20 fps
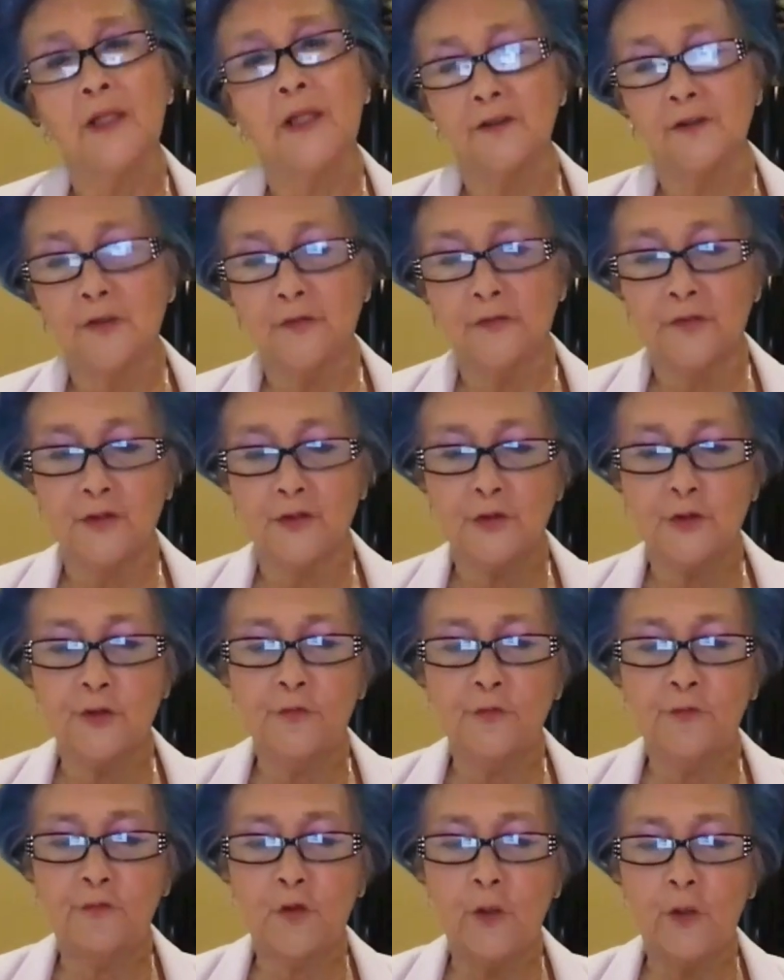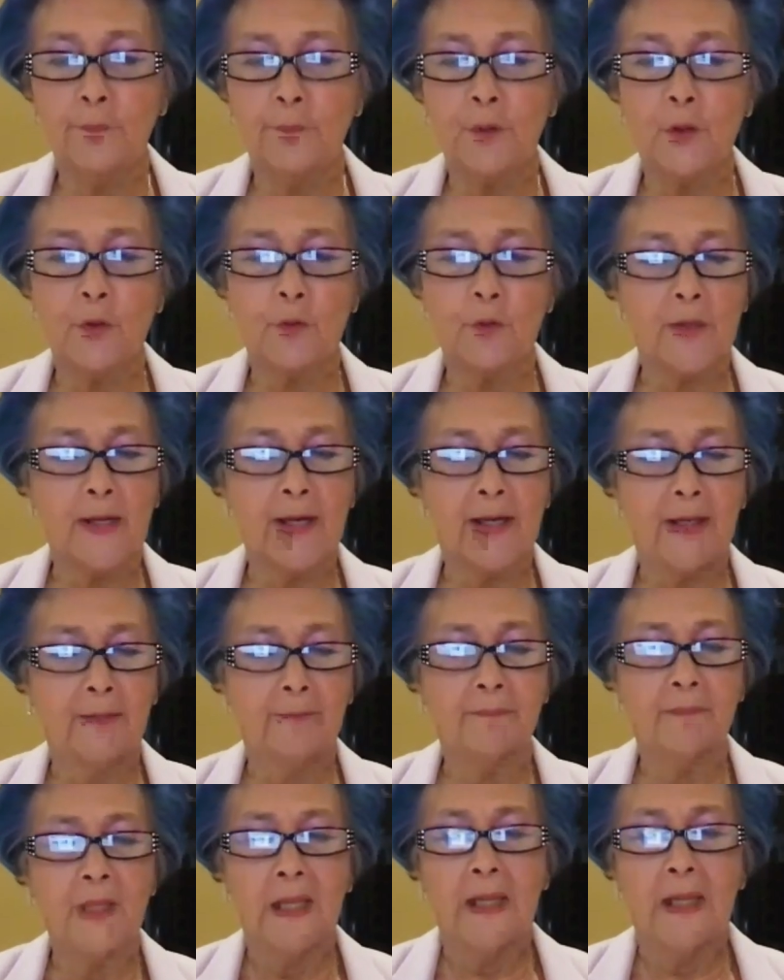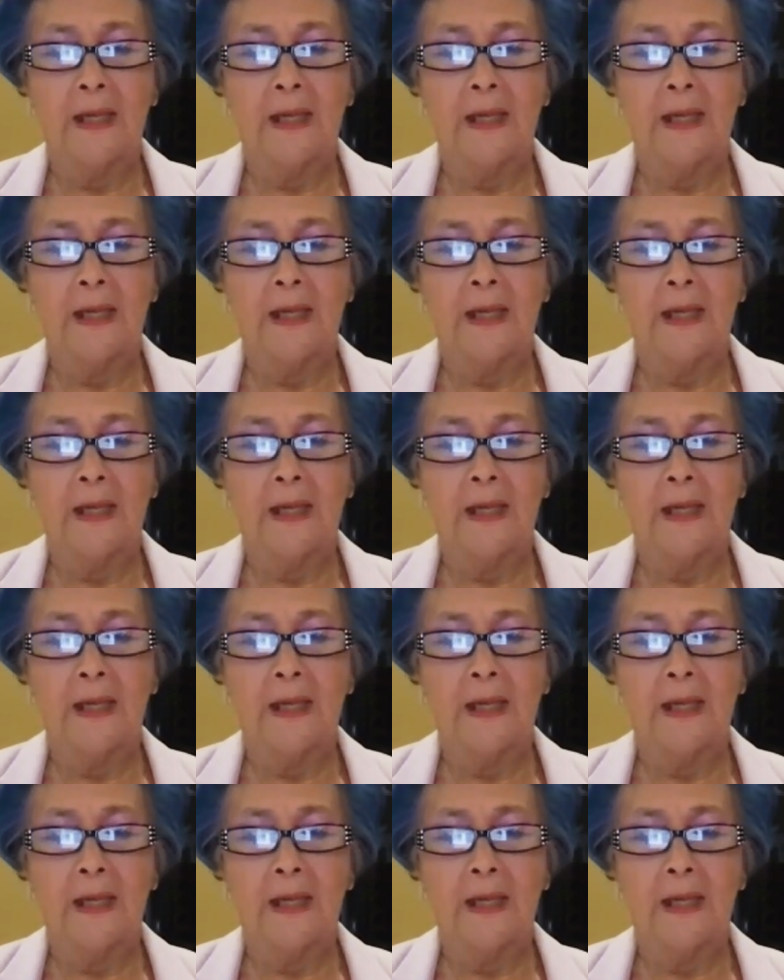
under the 2-4 program,